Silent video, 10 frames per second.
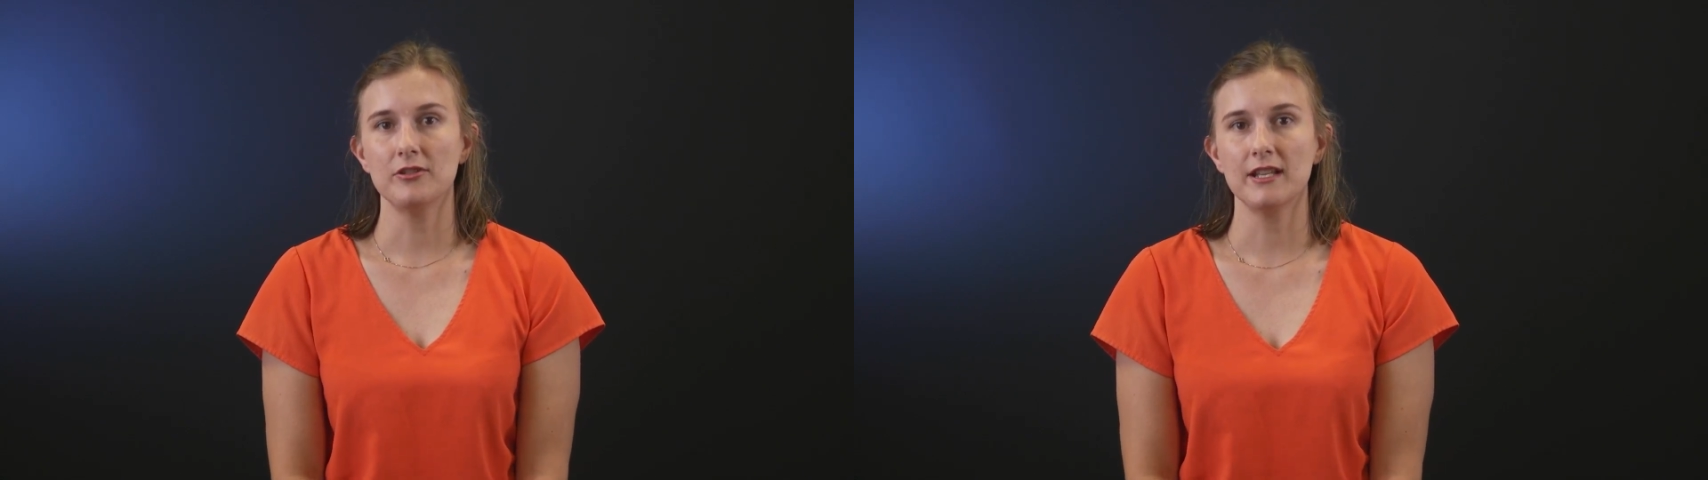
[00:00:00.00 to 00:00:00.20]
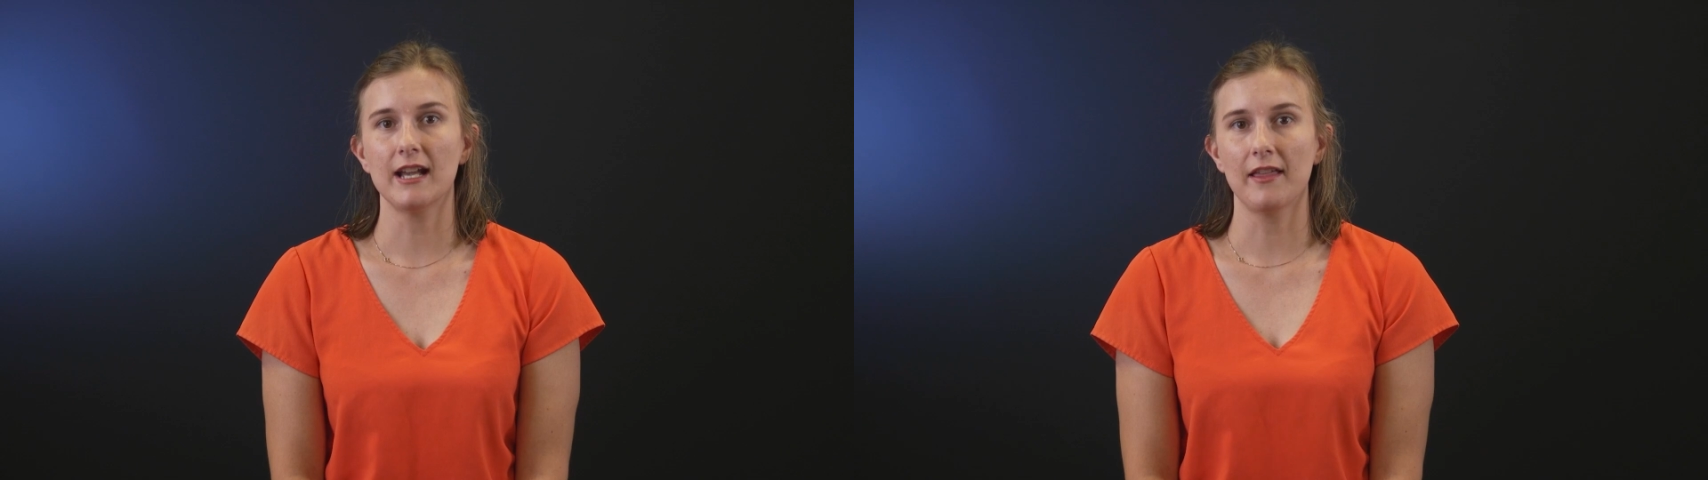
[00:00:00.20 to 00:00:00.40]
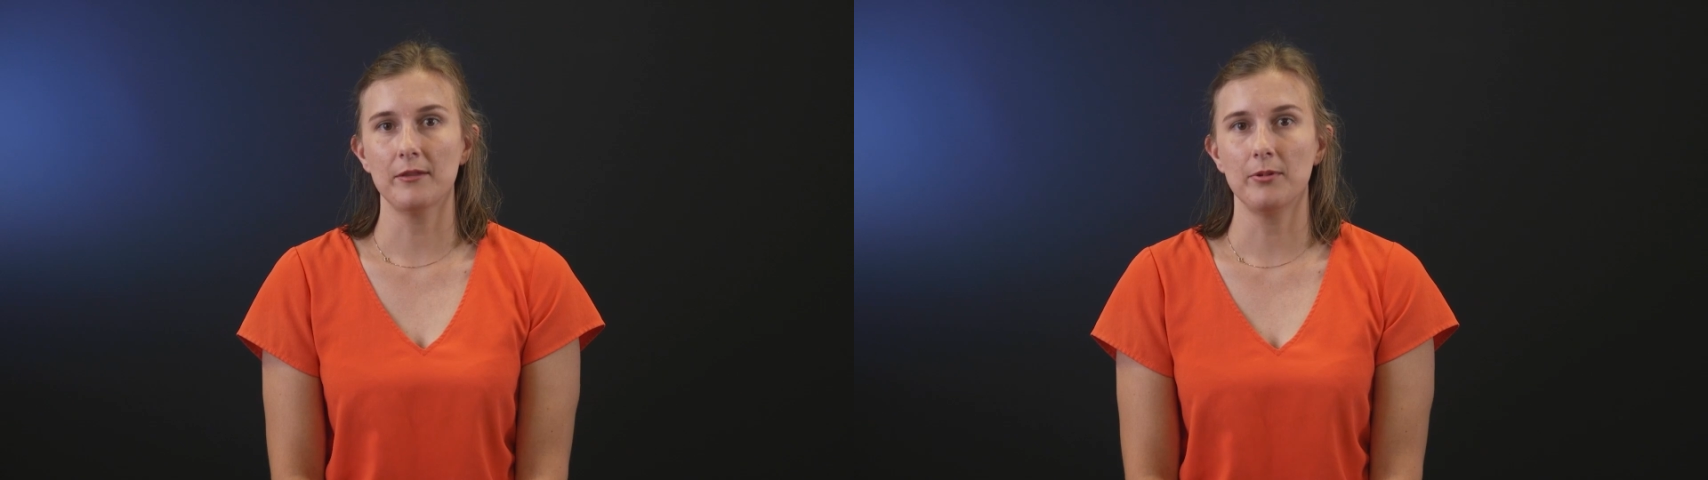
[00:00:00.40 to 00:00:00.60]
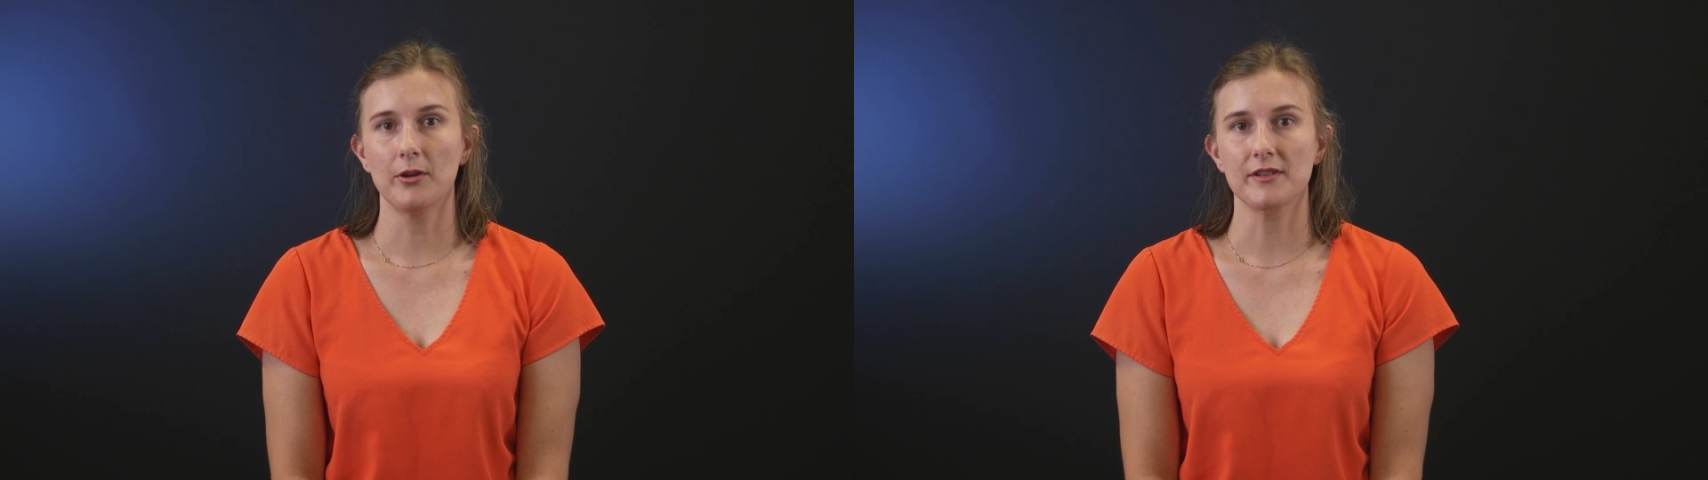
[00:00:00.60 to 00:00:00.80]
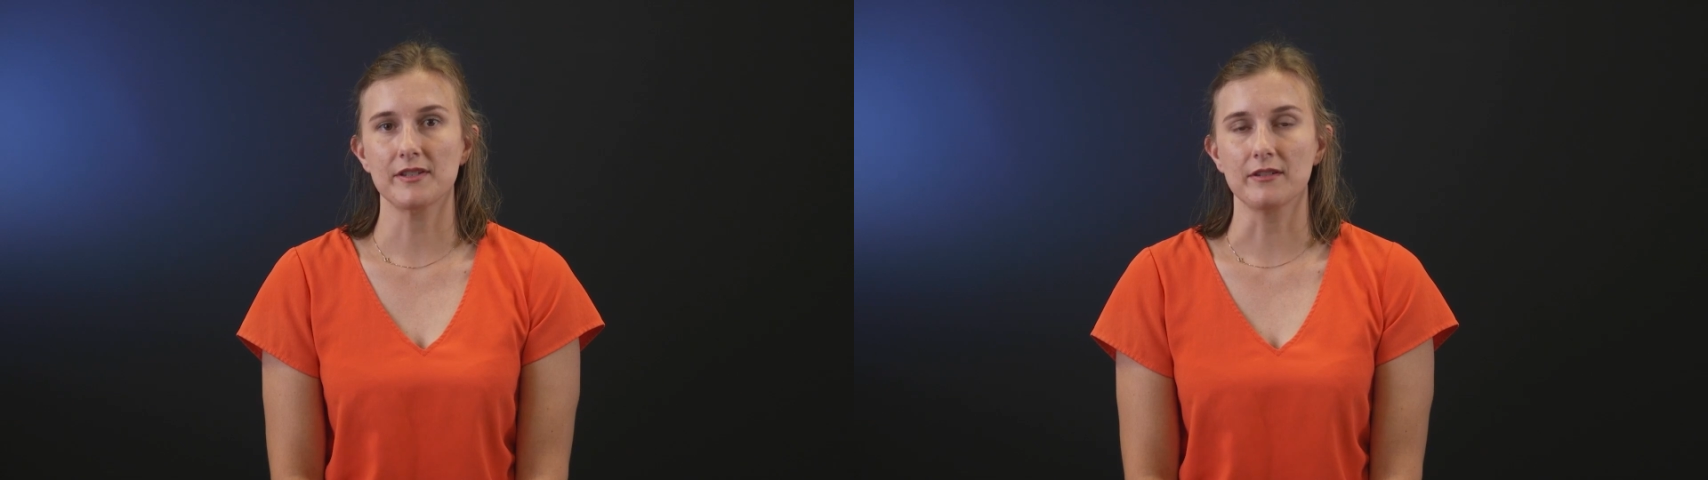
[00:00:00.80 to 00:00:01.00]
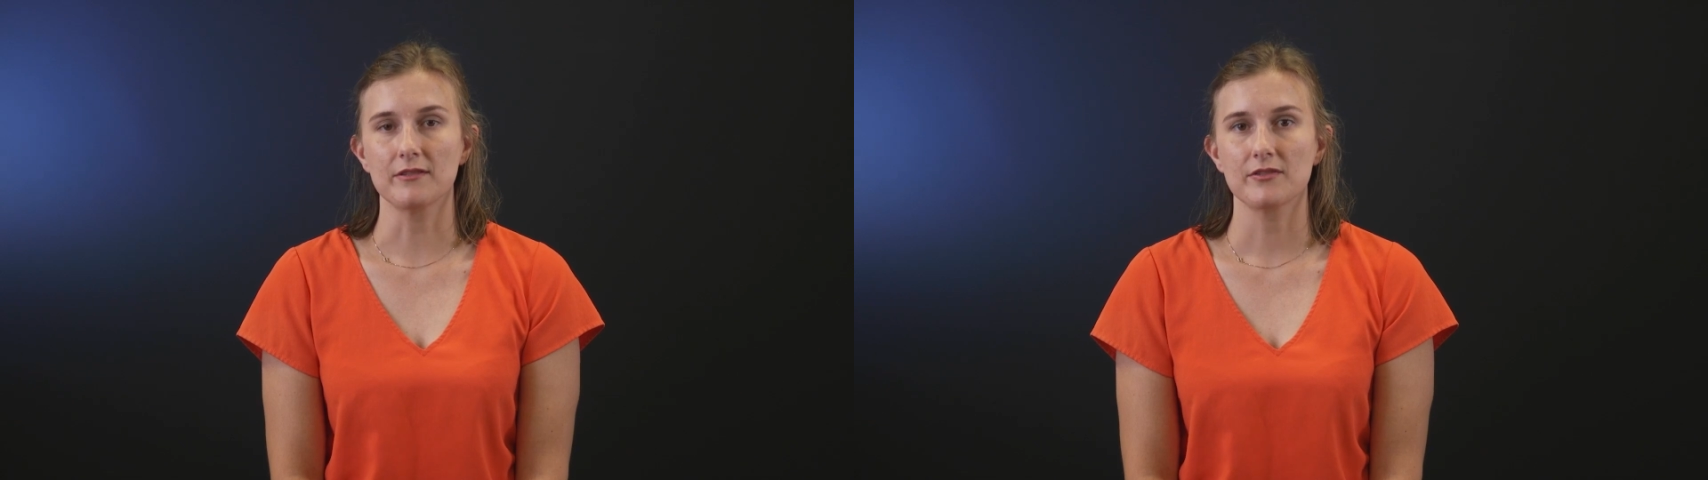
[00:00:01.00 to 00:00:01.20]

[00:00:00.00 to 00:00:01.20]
to the other person.